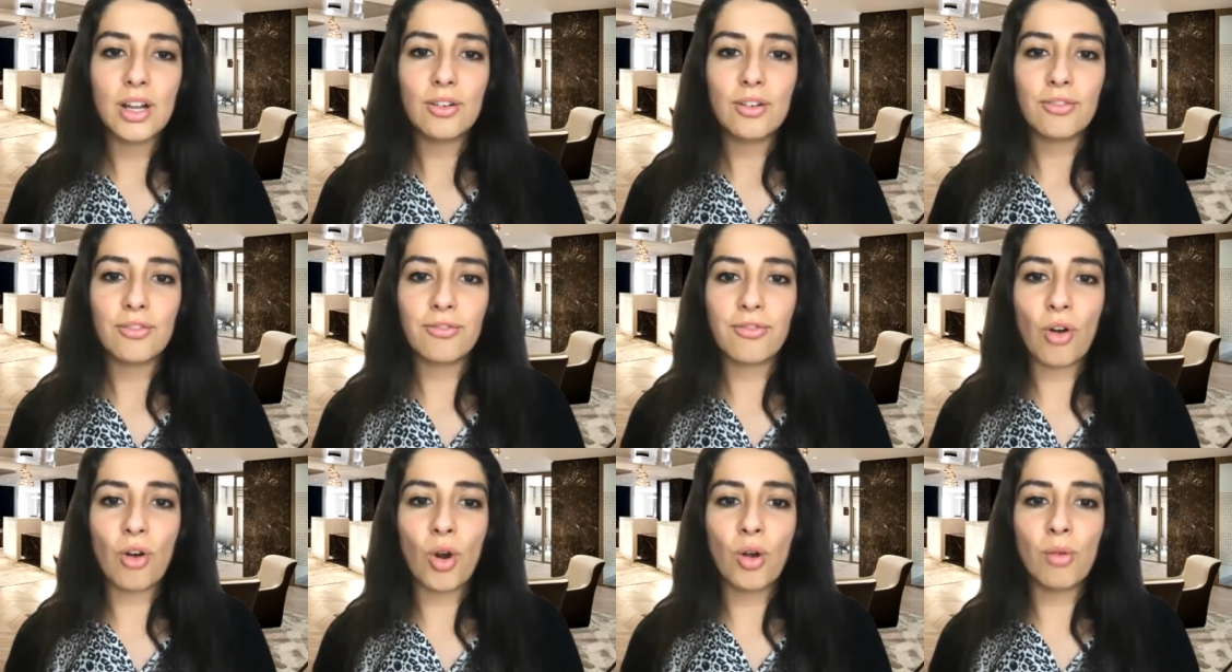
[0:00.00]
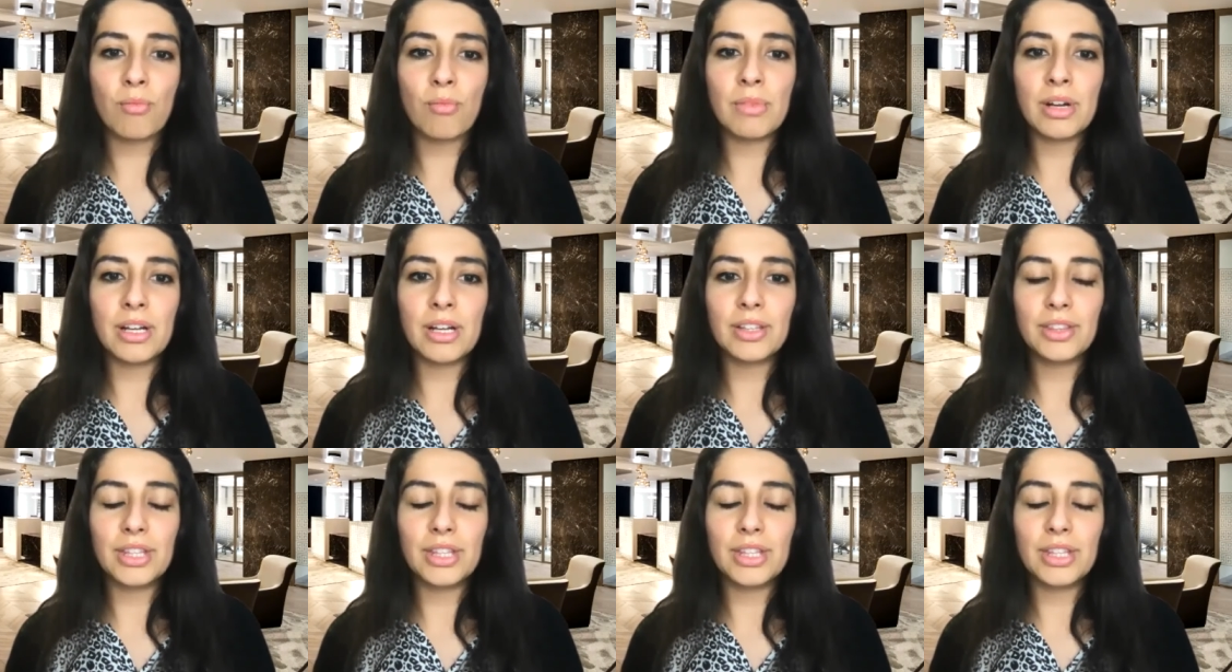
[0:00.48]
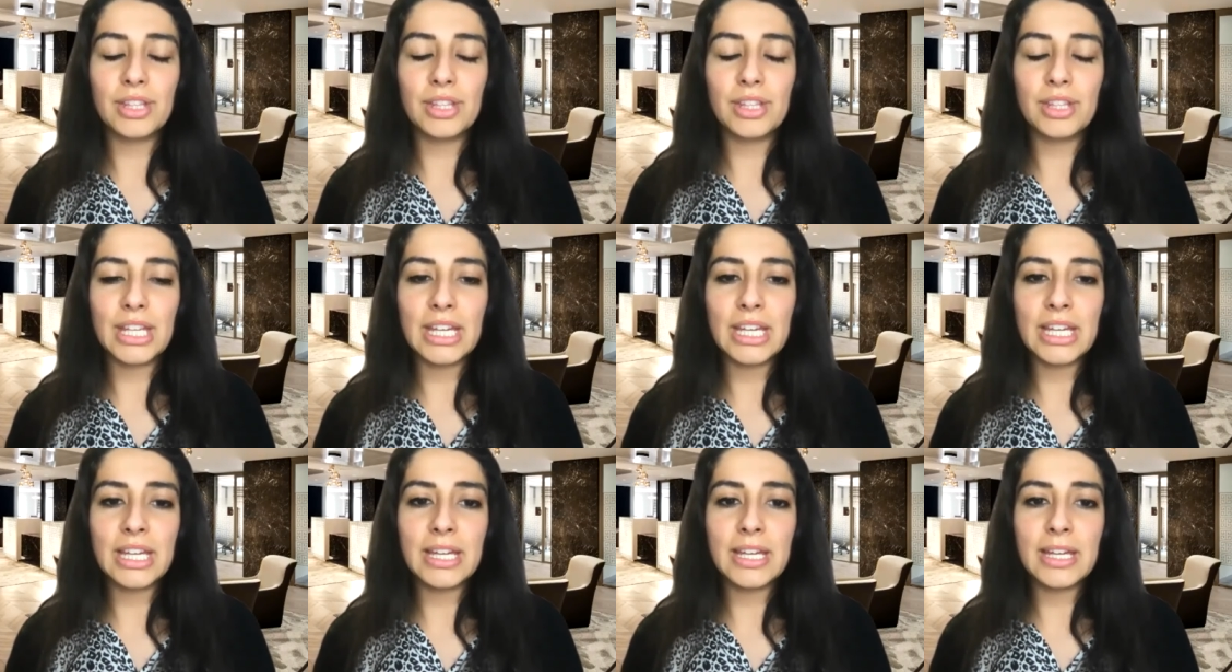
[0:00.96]
from
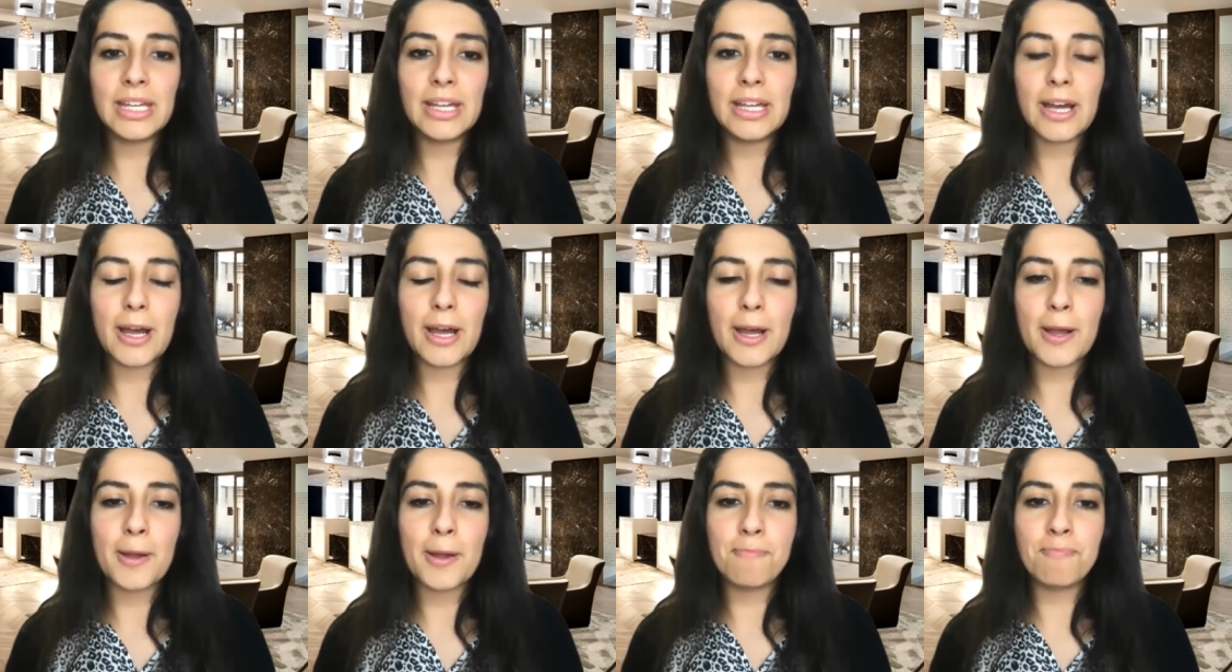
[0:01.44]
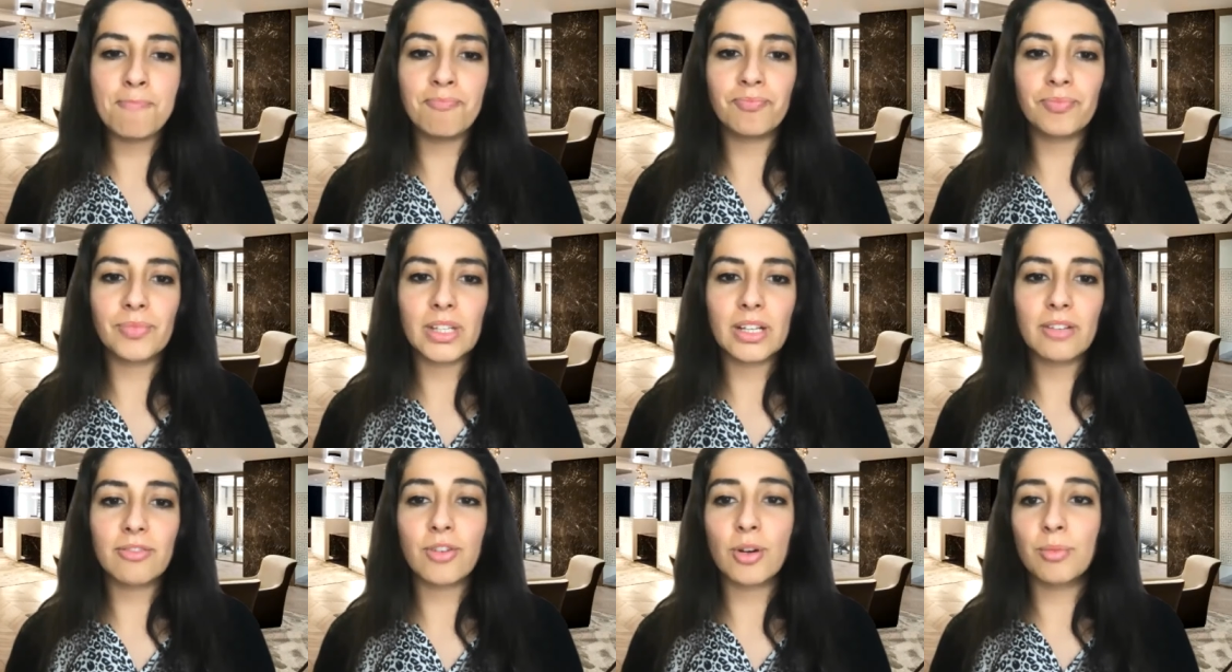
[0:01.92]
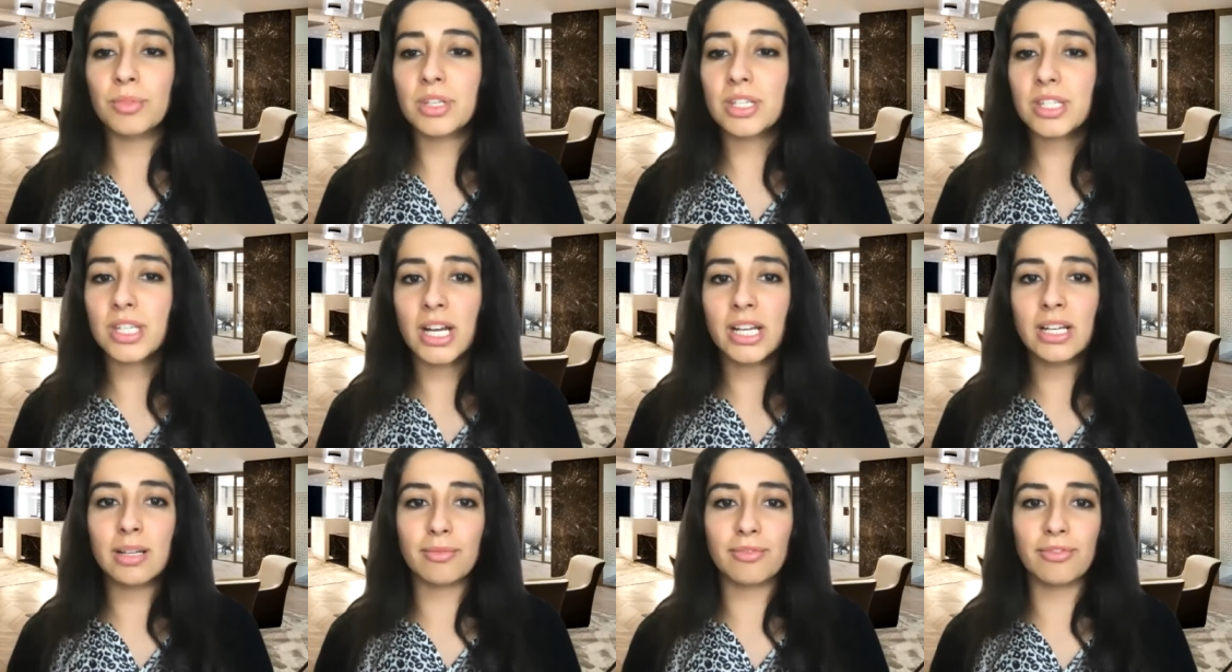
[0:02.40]
the um, from the
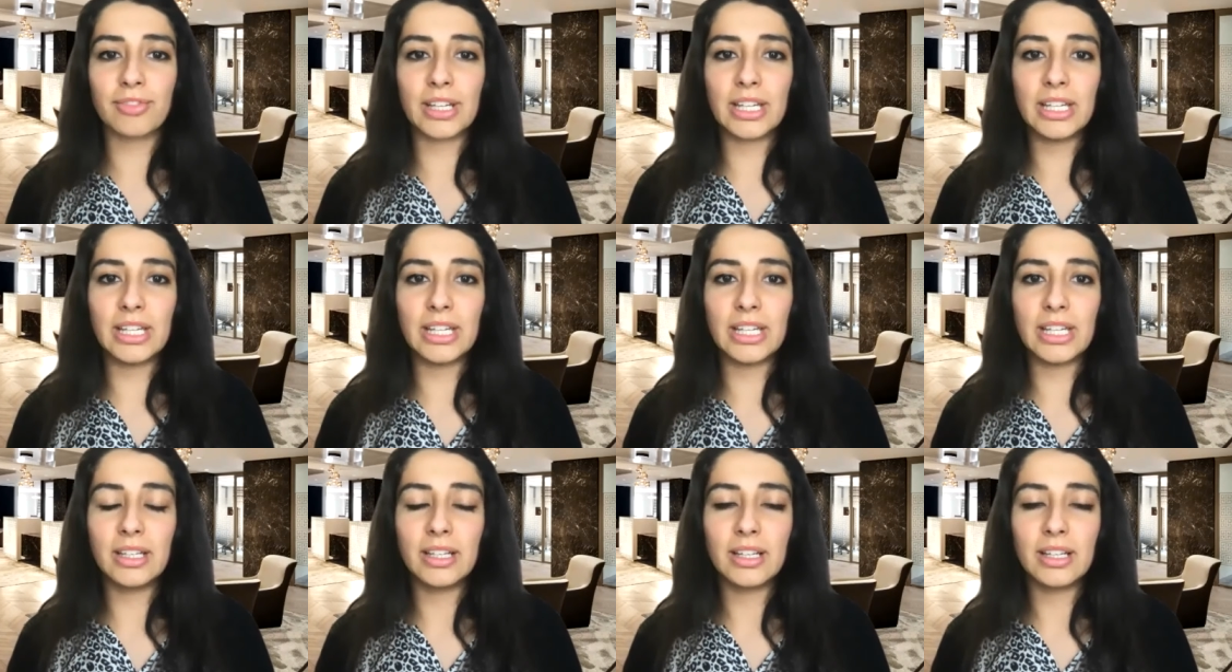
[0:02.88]
sign up fee